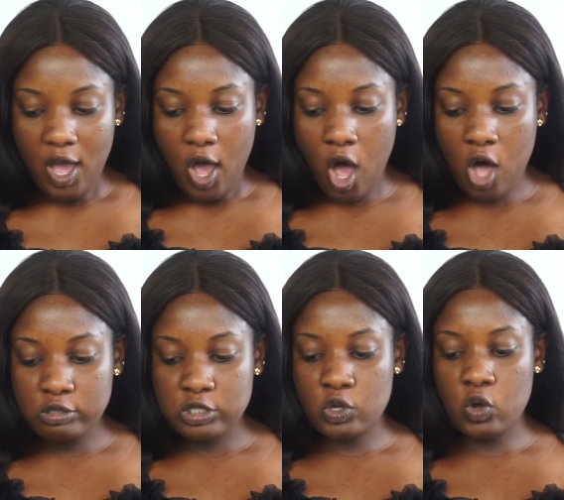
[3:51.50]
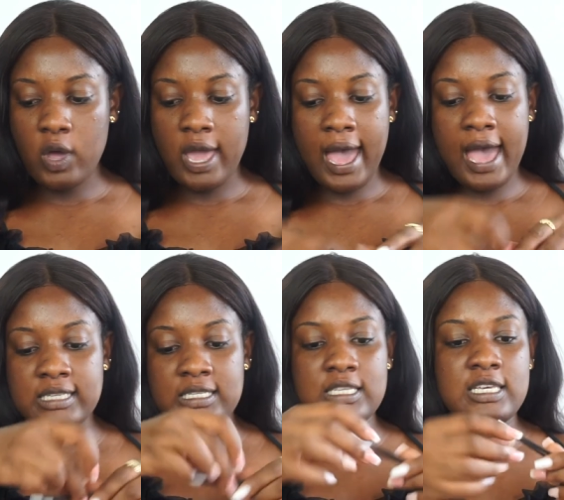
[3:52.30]
Also, it has
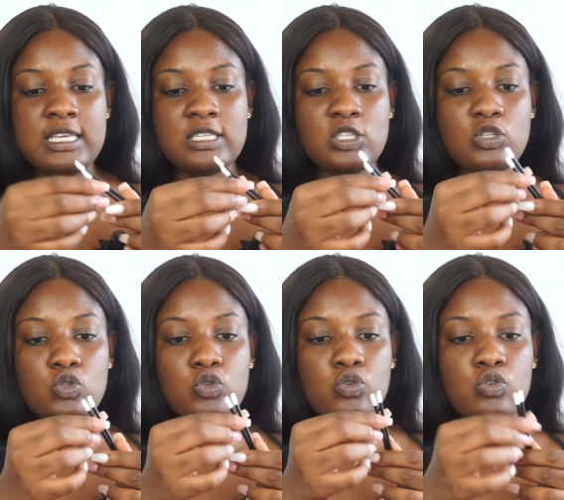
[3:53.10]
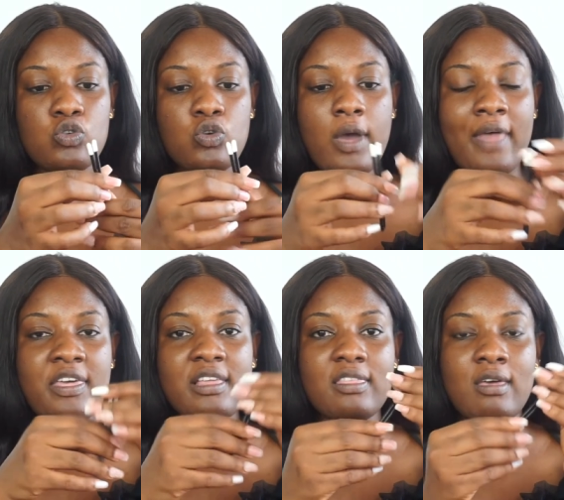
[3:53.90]
these two. I
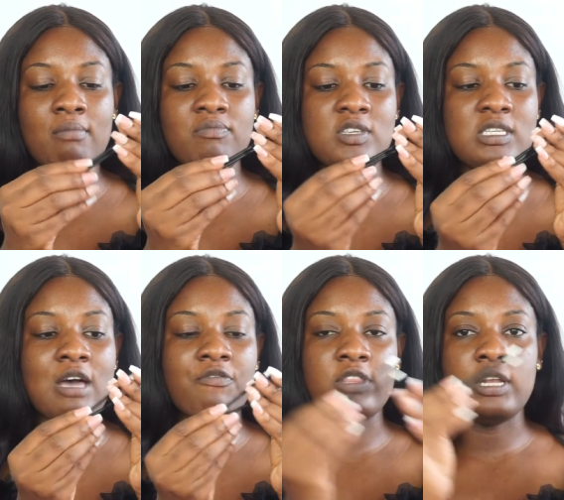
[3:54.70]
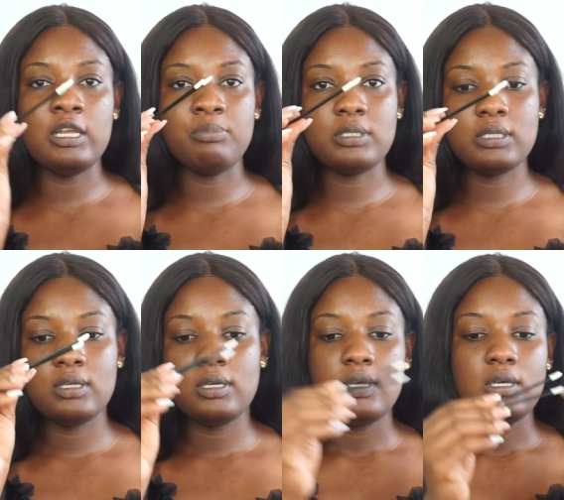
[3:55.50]
think these are for the lips.
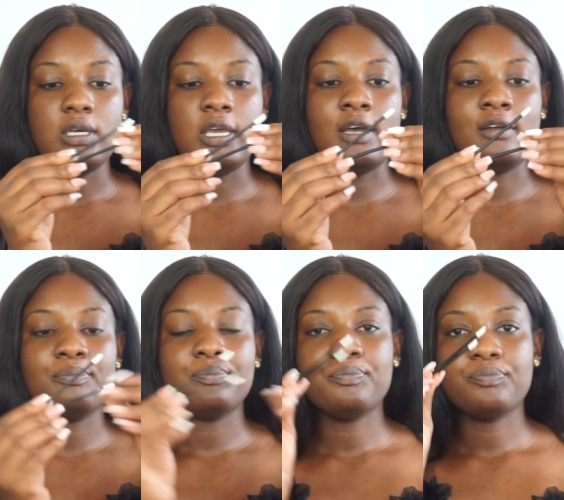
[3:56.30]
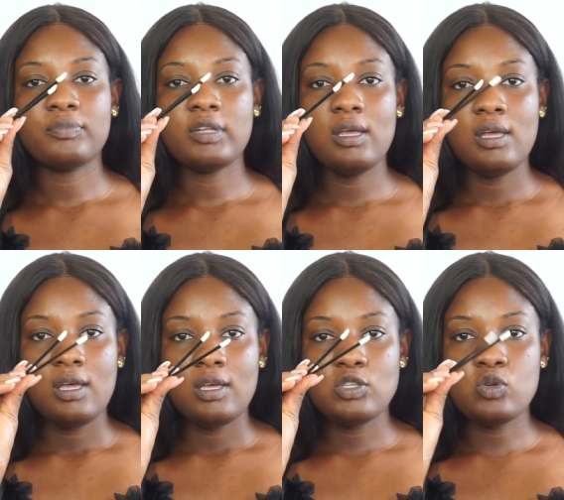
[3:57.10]
Yeah.
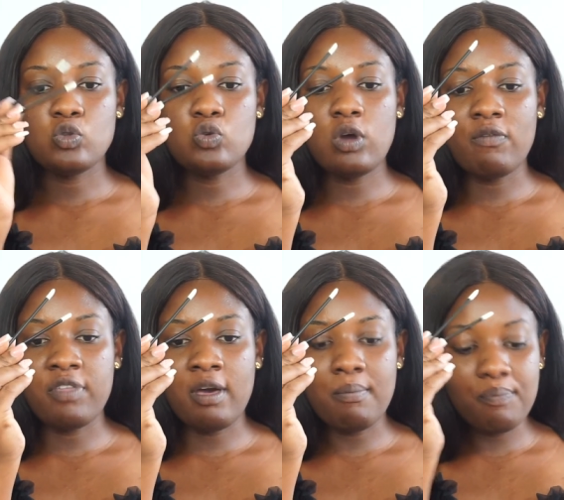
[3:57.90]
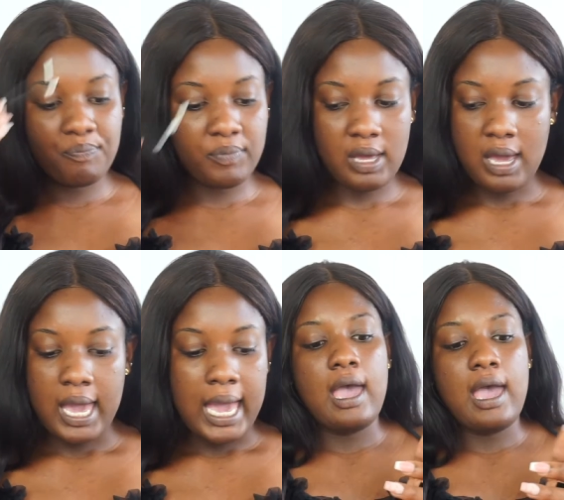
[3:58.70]
So two of them.
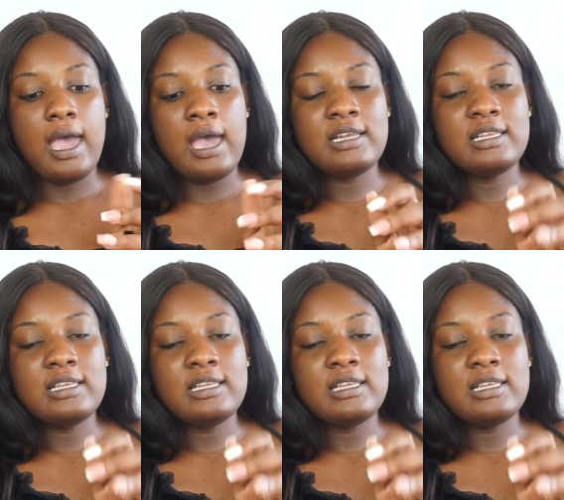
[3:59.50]
And